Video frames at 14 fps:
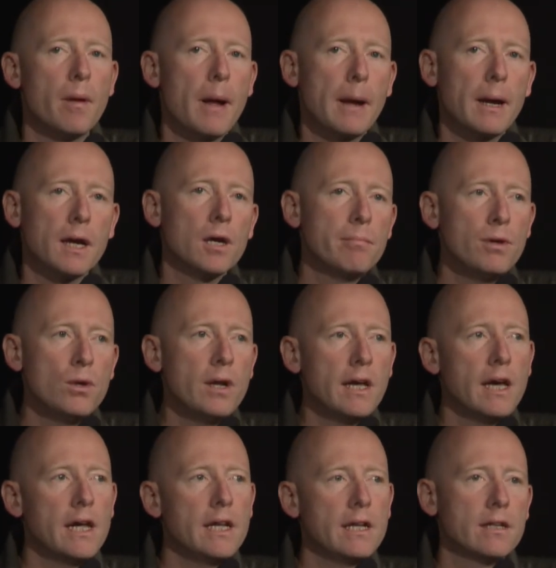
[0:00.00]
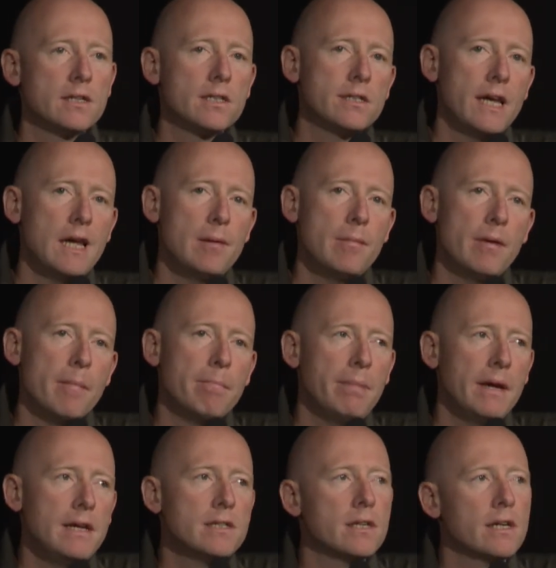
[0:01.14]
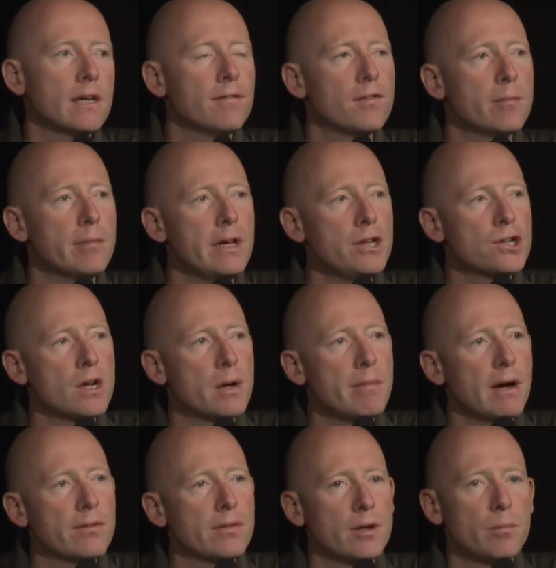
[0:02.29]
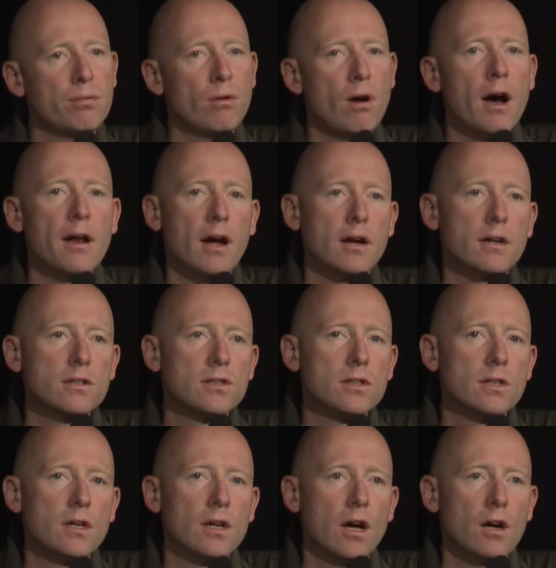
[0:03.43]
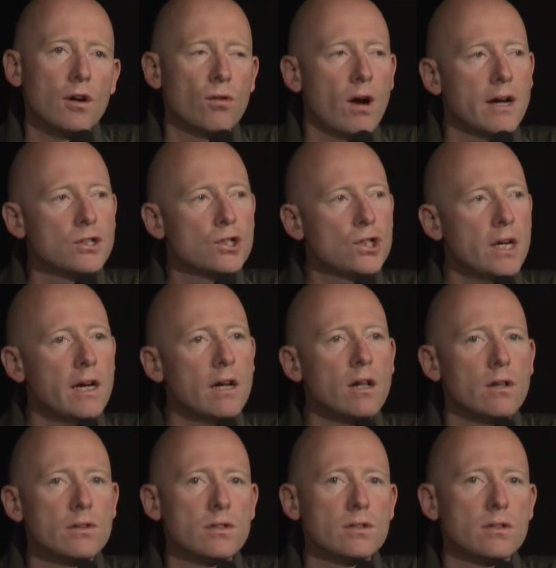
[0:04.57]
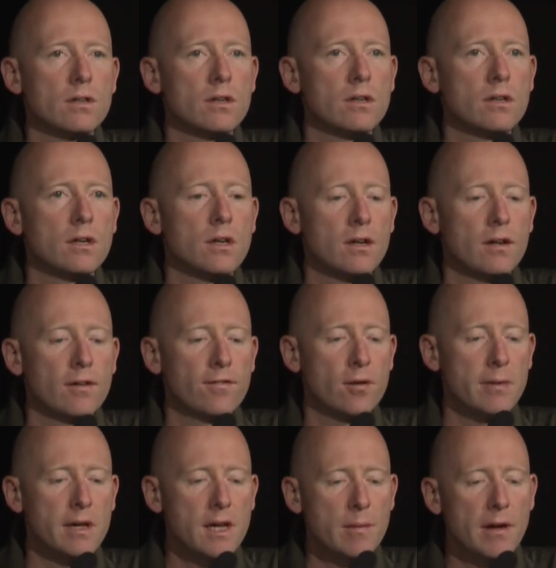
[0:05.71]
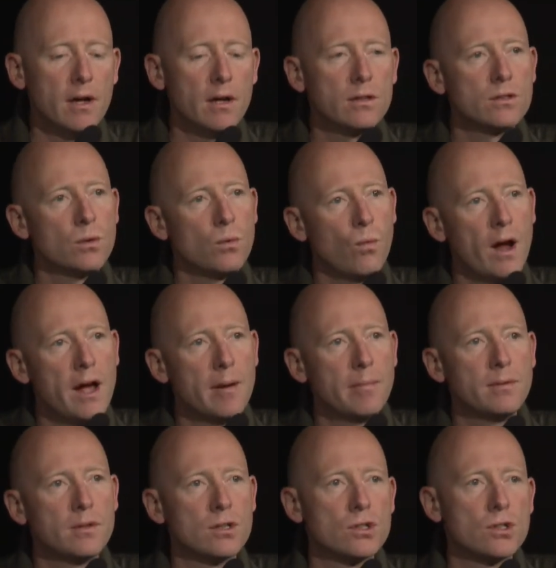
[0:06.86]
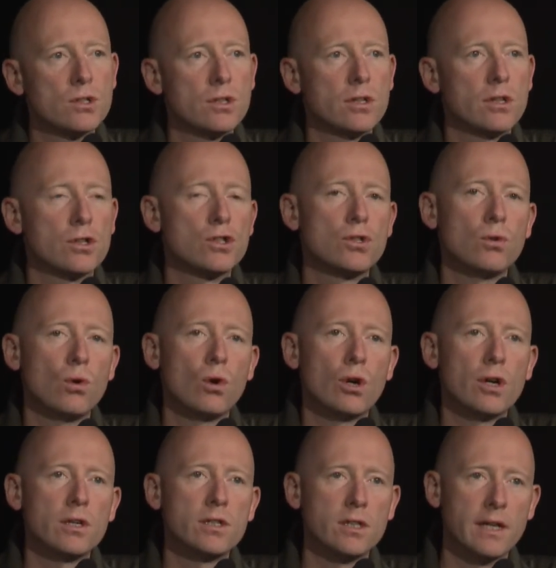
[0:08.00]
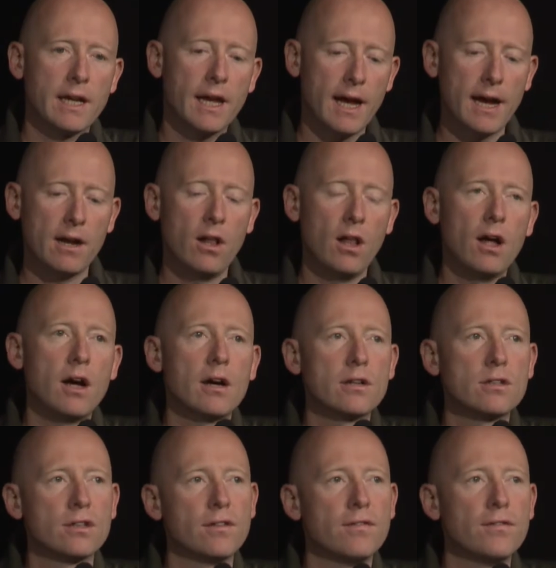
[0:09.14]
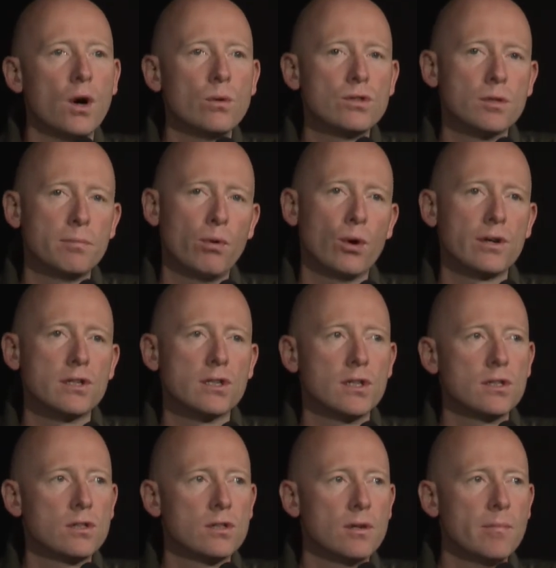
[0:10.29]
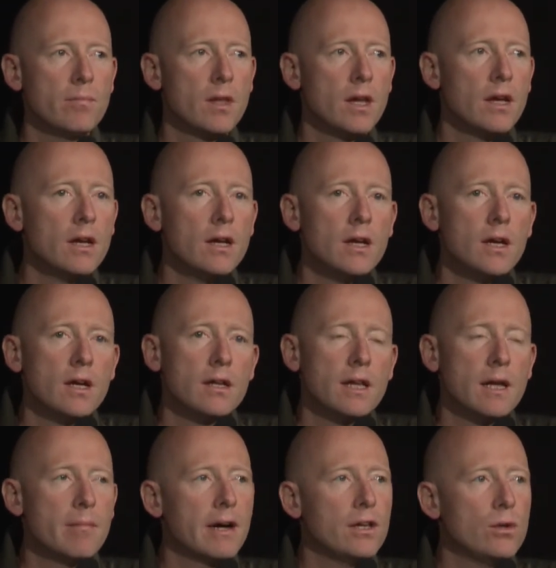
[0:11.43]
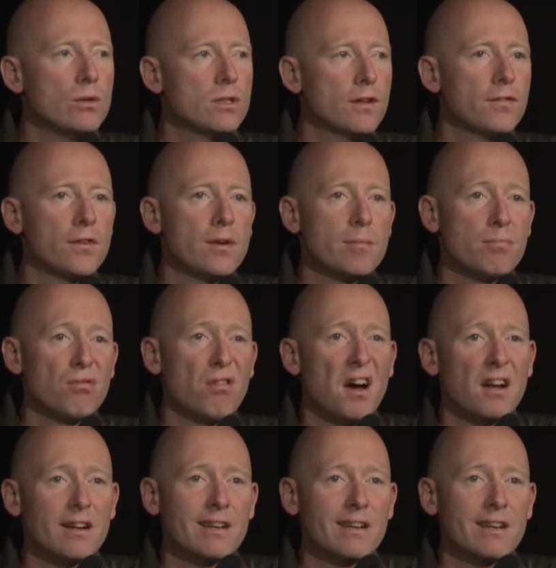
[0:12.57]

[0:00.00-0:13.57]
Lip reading: communicating the same basic information about their products across channels, from email to web to the store to the catalog to the phone support system. They might use different product